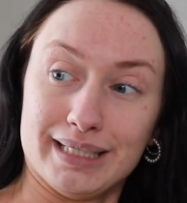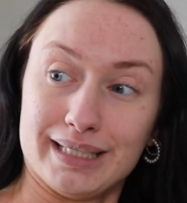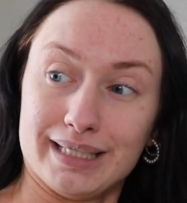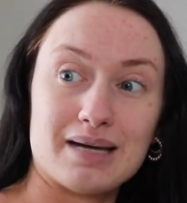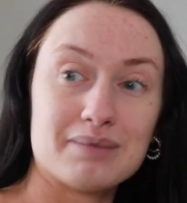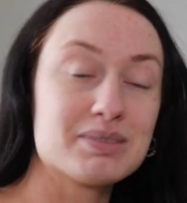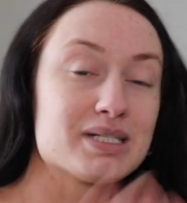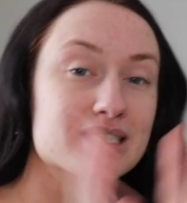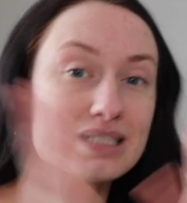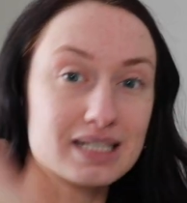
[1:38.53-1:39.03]

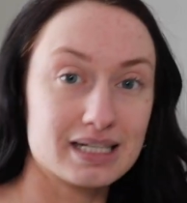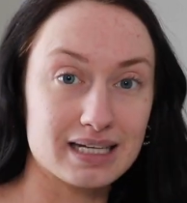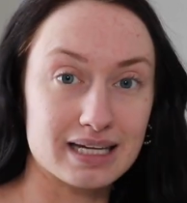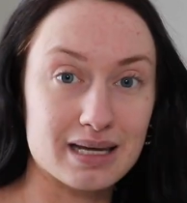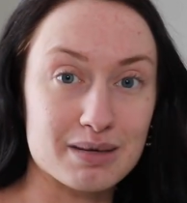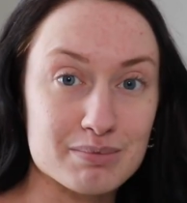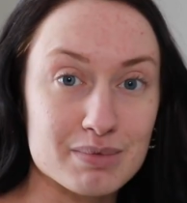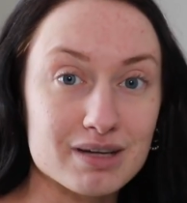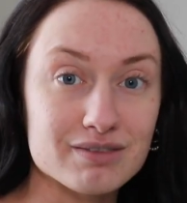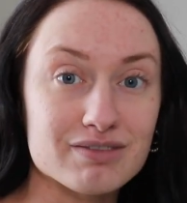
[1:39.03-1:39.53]
I'm just gonna
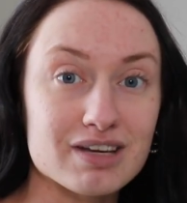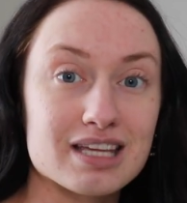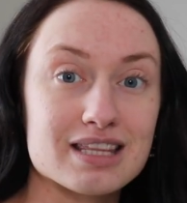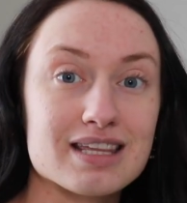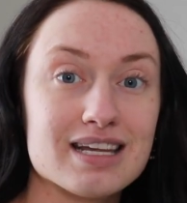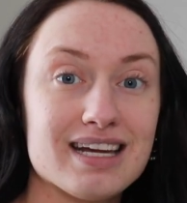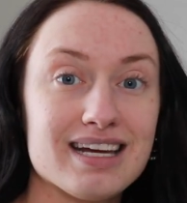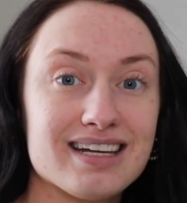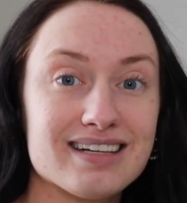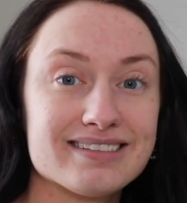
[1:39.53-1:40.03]
keep my faith
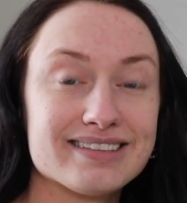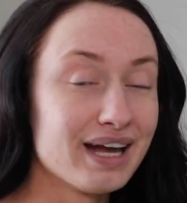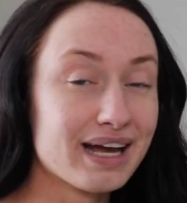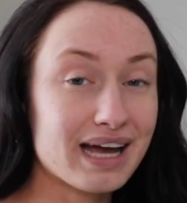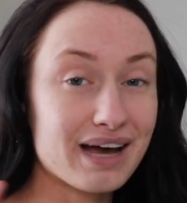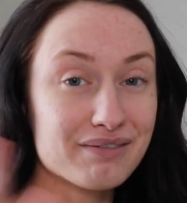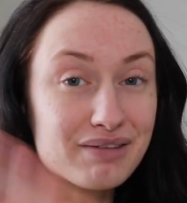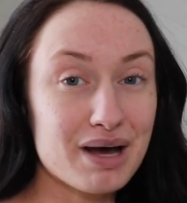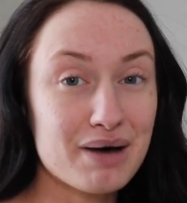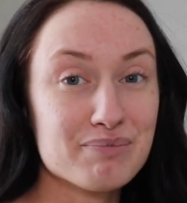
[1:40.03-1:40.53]
in it. Like,
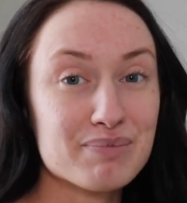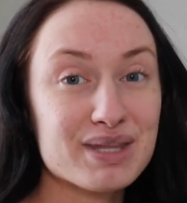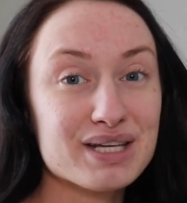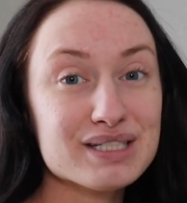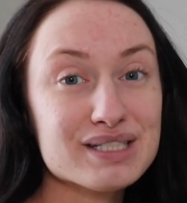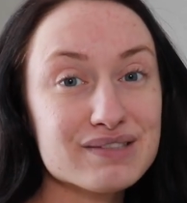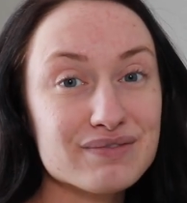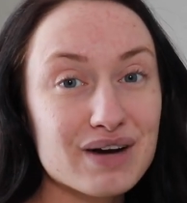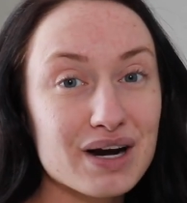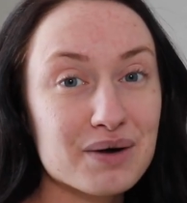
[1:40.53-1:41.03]
I've come
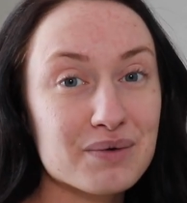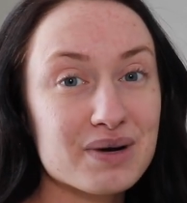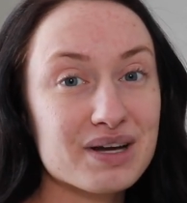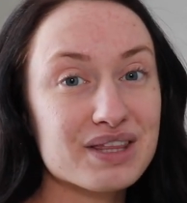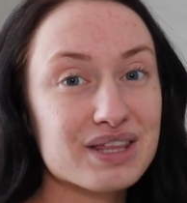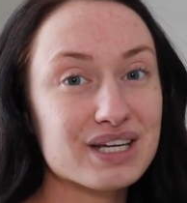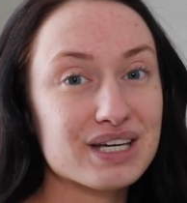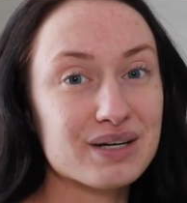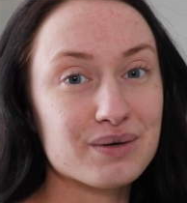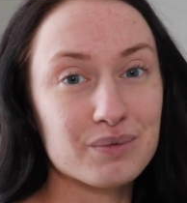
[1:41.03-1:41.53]
this far
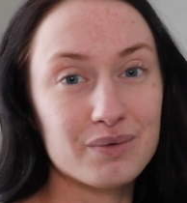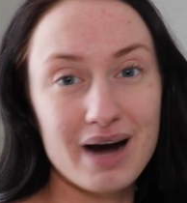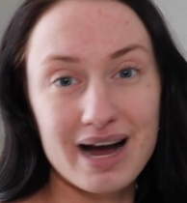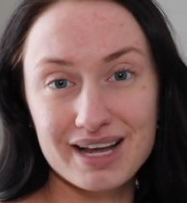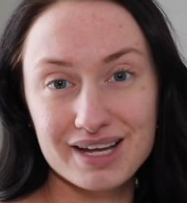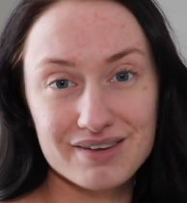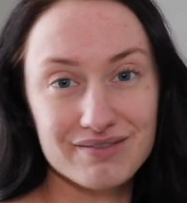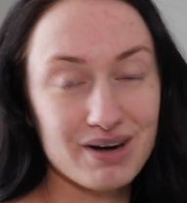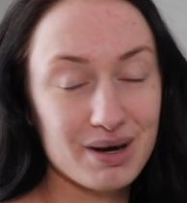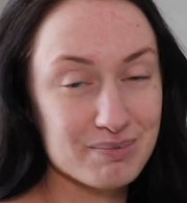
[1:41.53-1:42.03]
with it,
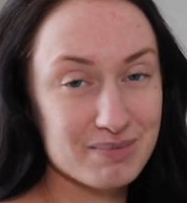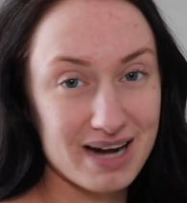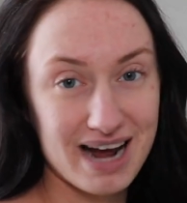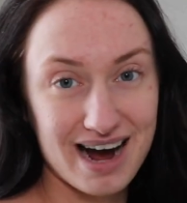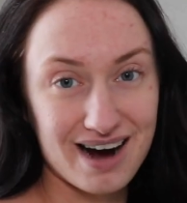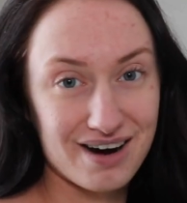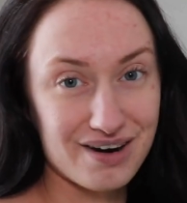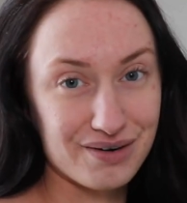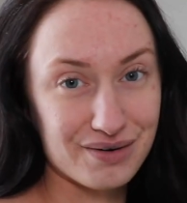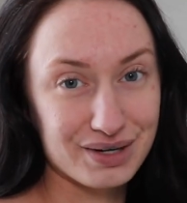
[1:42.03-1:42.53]
why give up
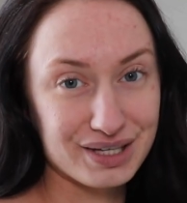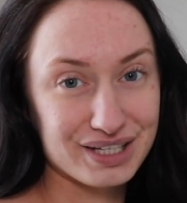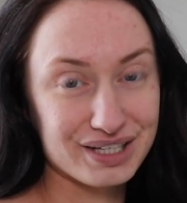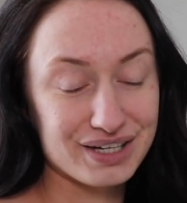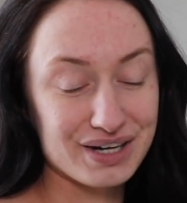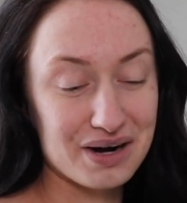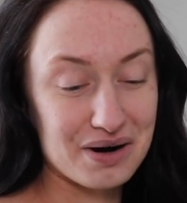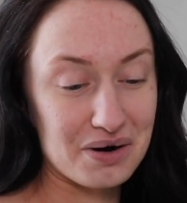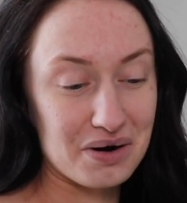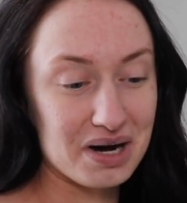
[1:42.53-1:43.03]
now, you know?